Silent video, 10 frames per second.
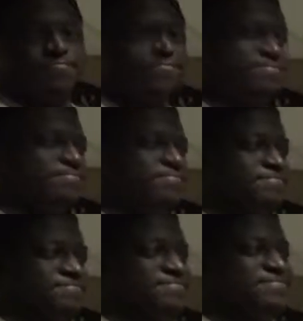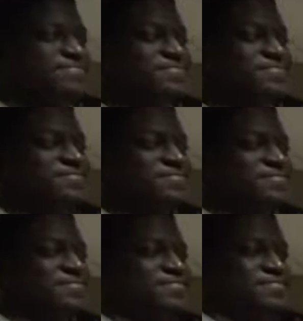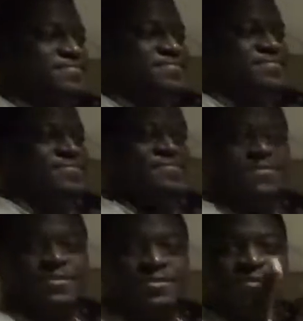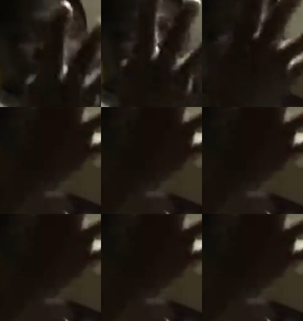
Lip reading: No words are spoken by the person on screen.